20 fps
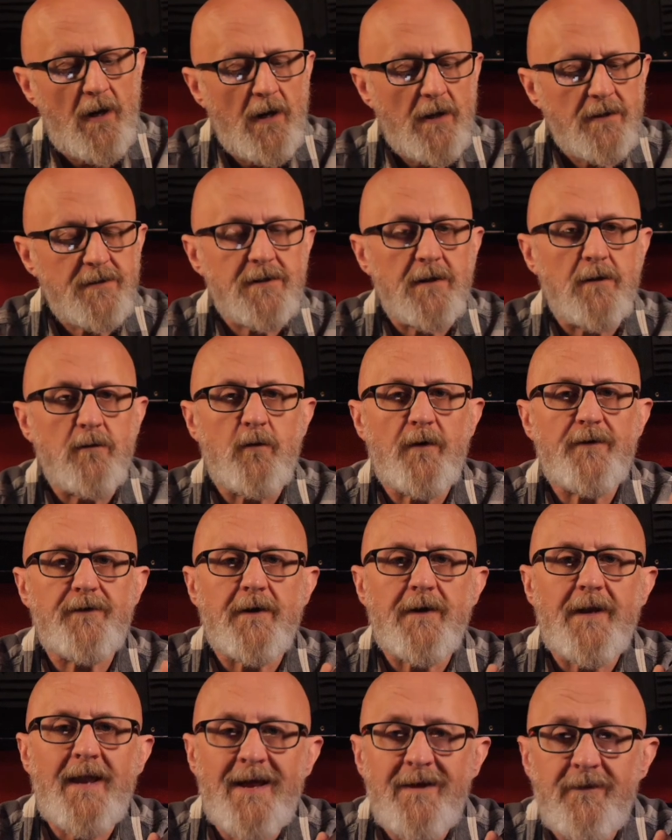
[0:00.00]
So with the
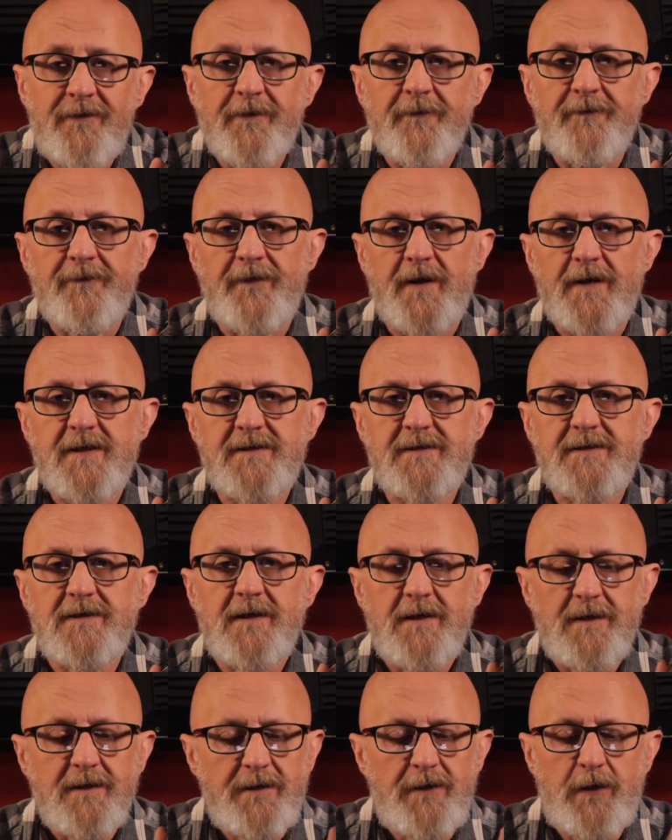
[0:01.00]
length of this,
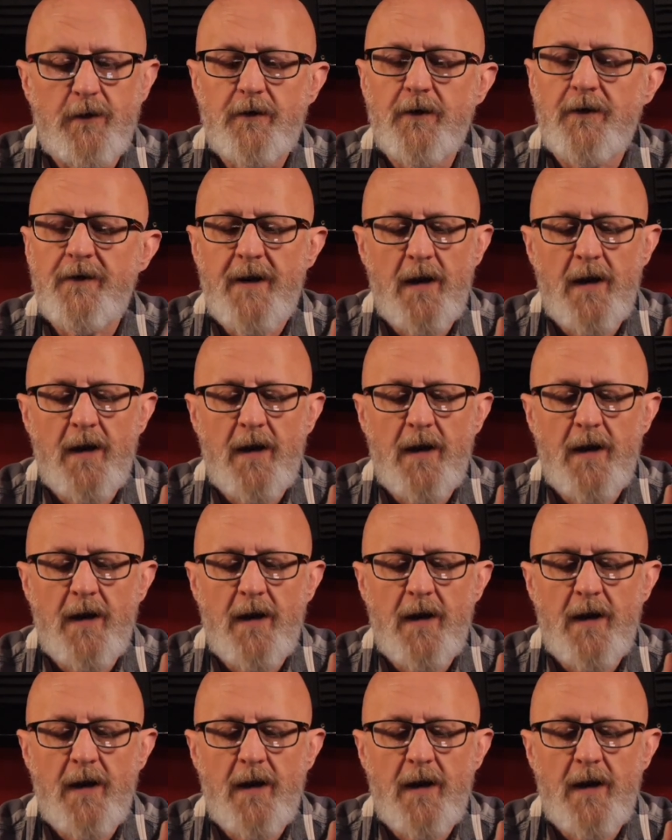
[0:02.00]
you can